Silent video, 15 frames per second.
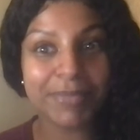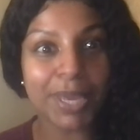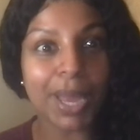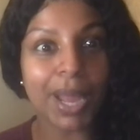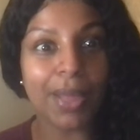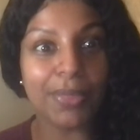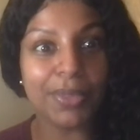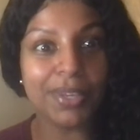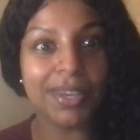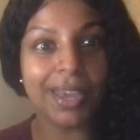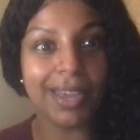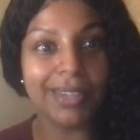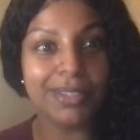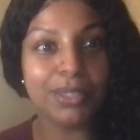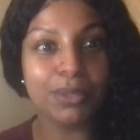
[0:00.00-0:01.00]
at the
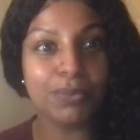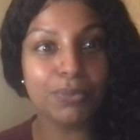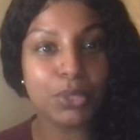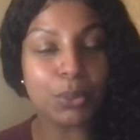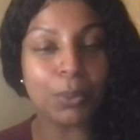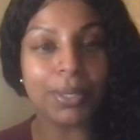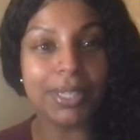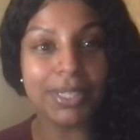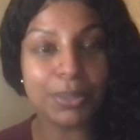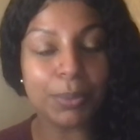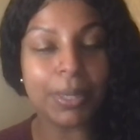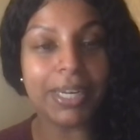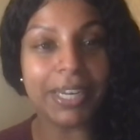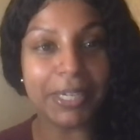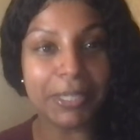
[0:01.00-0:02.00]
end of
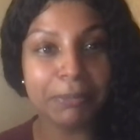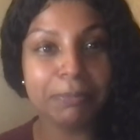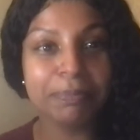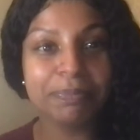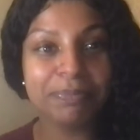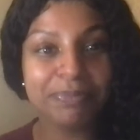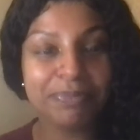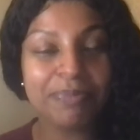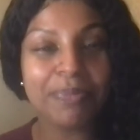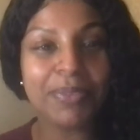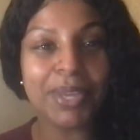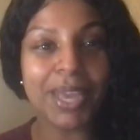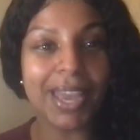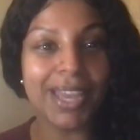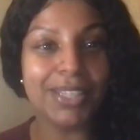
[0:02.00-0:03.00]
2020.
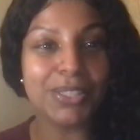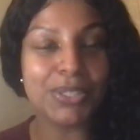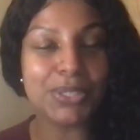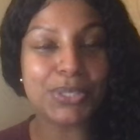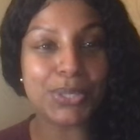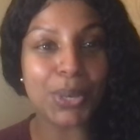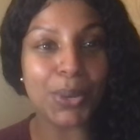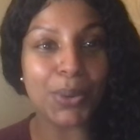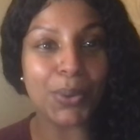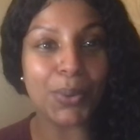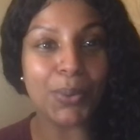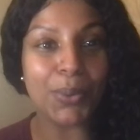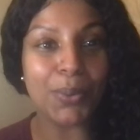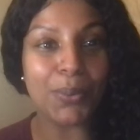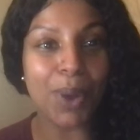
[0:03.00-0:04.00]
And
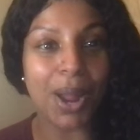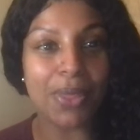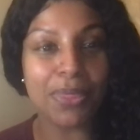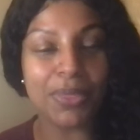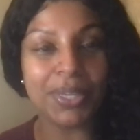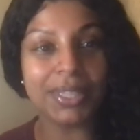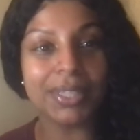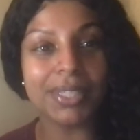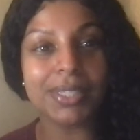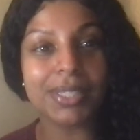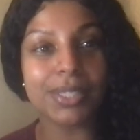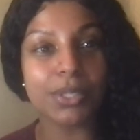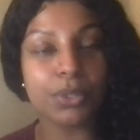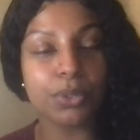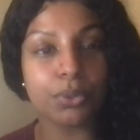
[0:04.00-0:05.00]
so I think this
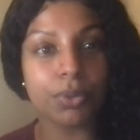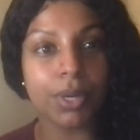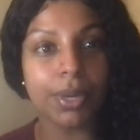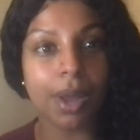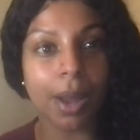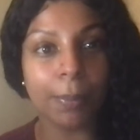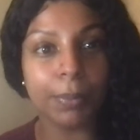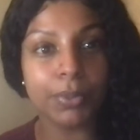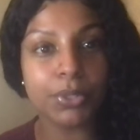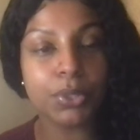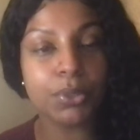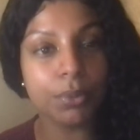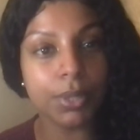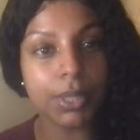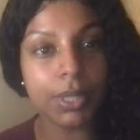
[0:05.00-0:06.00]
is a great
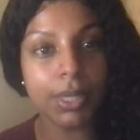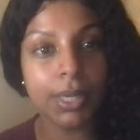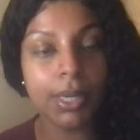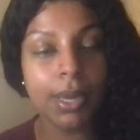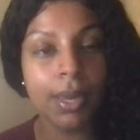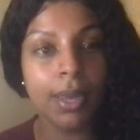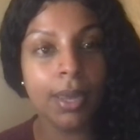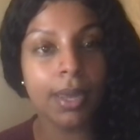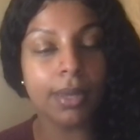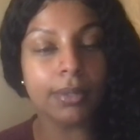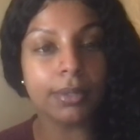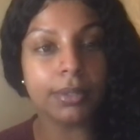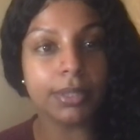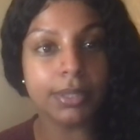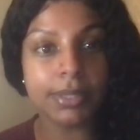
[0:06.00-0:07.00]
opportunity and a
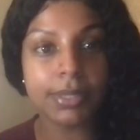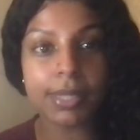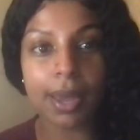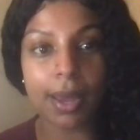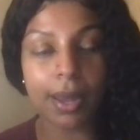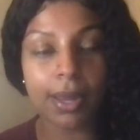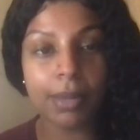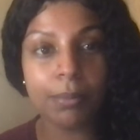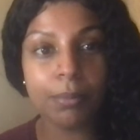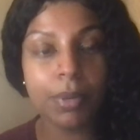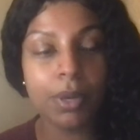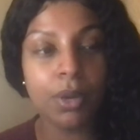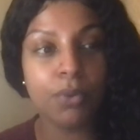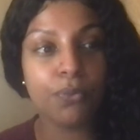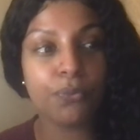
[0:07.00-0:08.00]
good time
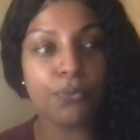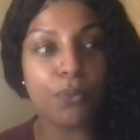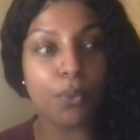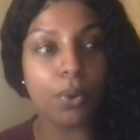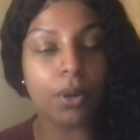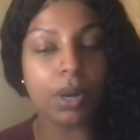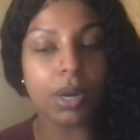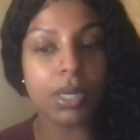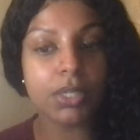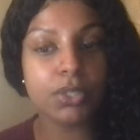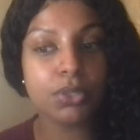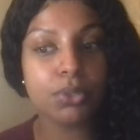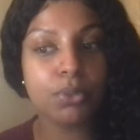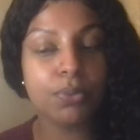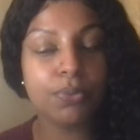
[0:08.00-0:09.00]
for us
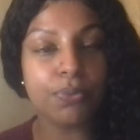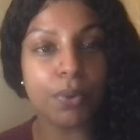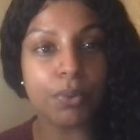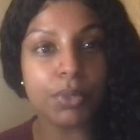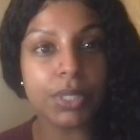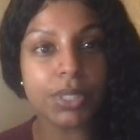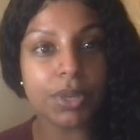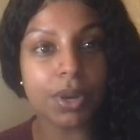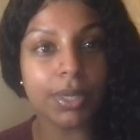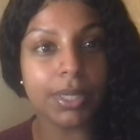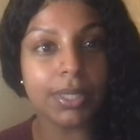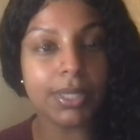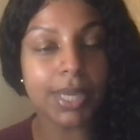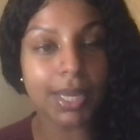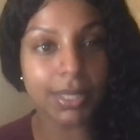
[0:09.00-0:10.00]
to focus on
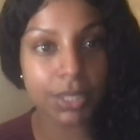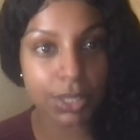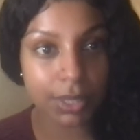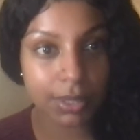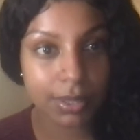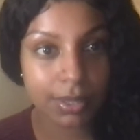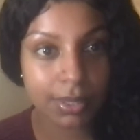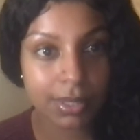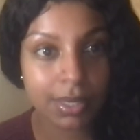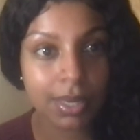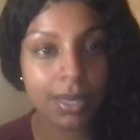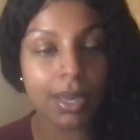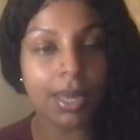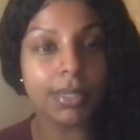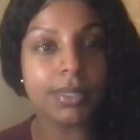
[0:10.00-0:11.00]
intentions
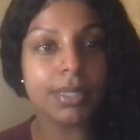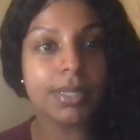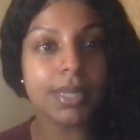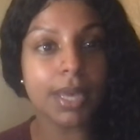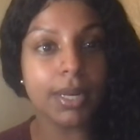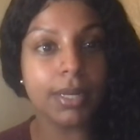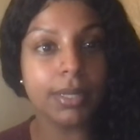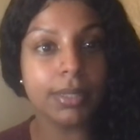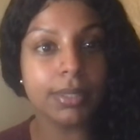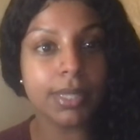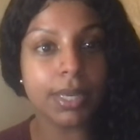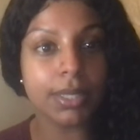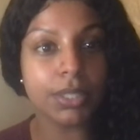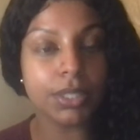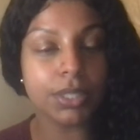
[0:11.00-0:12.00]
and setting
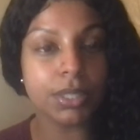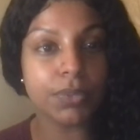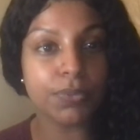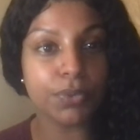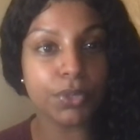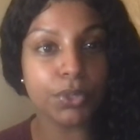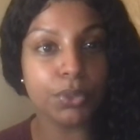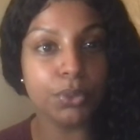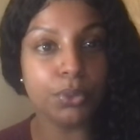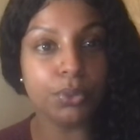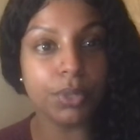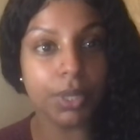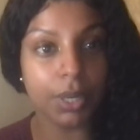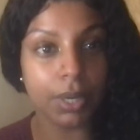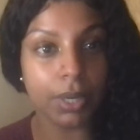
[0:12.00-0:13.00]
intentions for the new
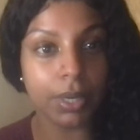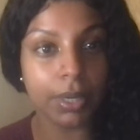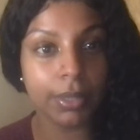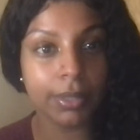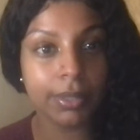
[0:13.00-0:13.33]
year.